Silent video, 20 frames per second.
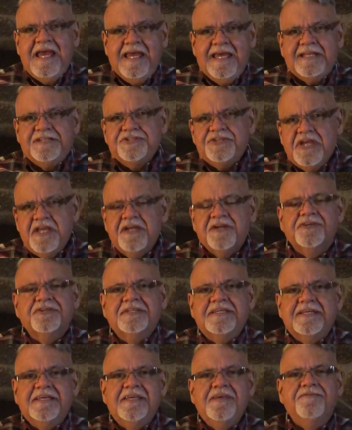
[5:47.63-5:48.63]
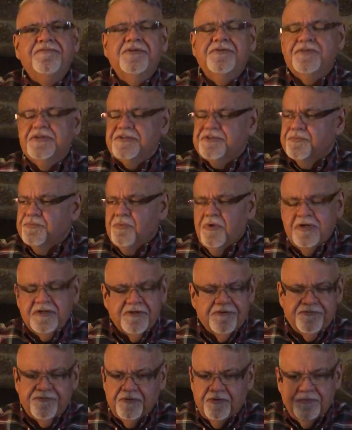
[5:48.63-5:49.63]
It's here to give you this
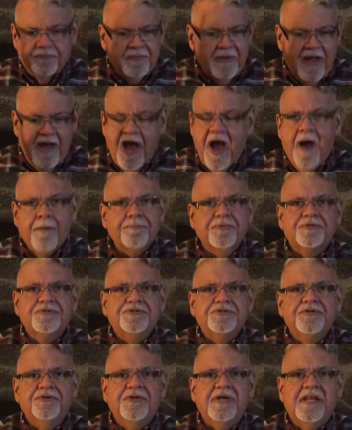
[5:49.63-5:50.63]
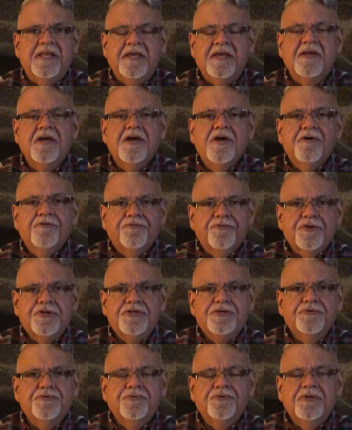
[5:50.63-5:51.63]
wonderful opportunity for
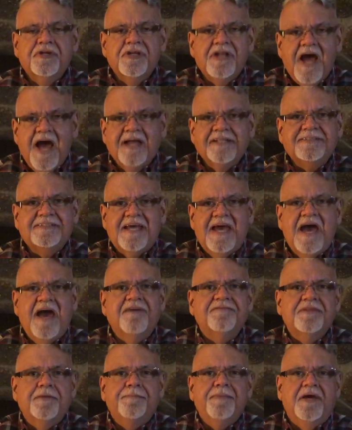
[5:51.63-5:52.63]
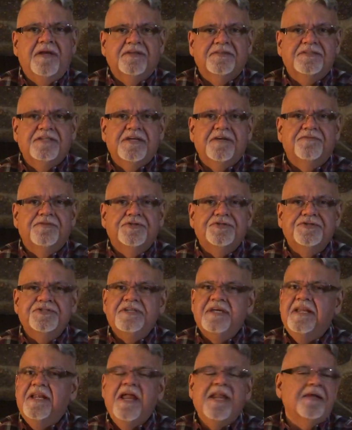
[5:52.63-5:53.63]
you not to have the penalty of your
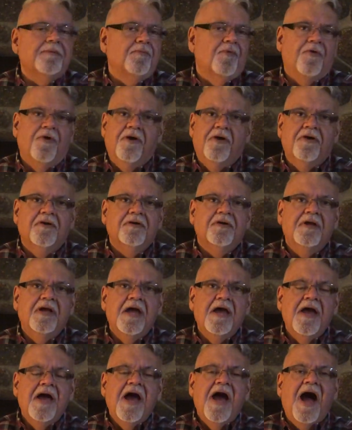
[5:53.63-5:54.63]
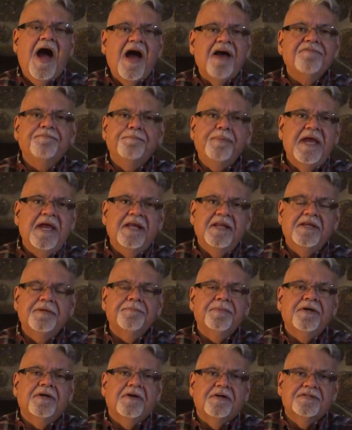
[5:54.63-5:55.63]
sin anymore. I've paid
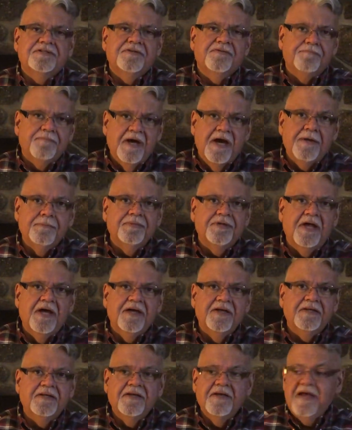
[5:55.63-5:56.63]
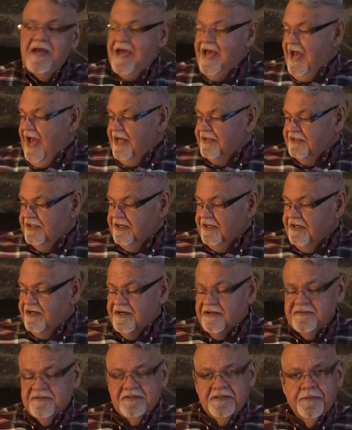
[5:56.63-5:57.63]
it because of my blood. And
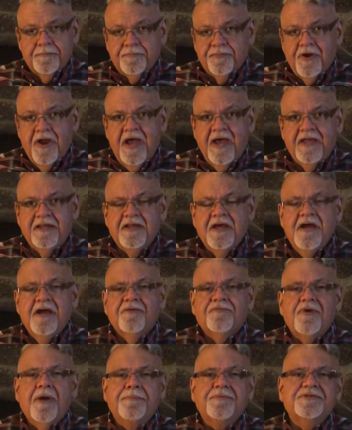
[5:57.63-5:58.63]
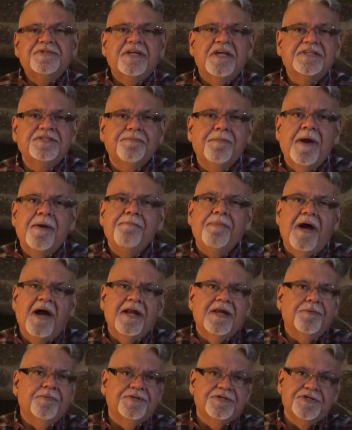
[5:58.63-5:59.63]
the bread represents my
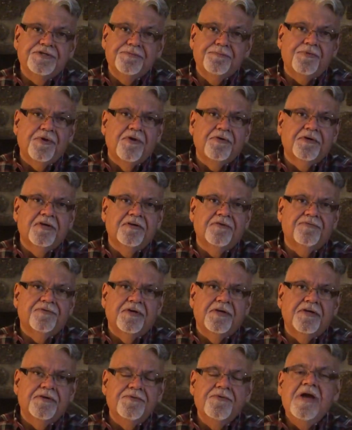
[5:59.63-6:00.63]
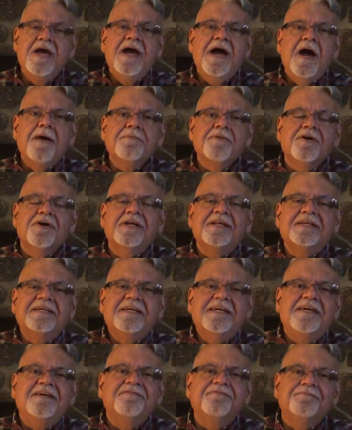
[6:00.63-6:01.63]
body, which is broken for you. I'm going to
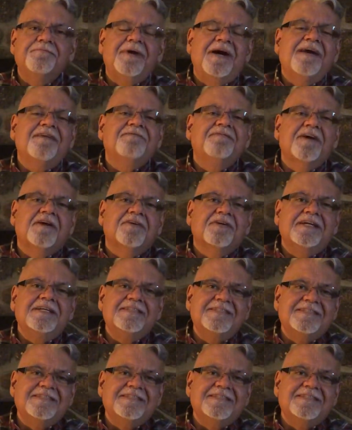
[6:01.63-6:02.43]
give my very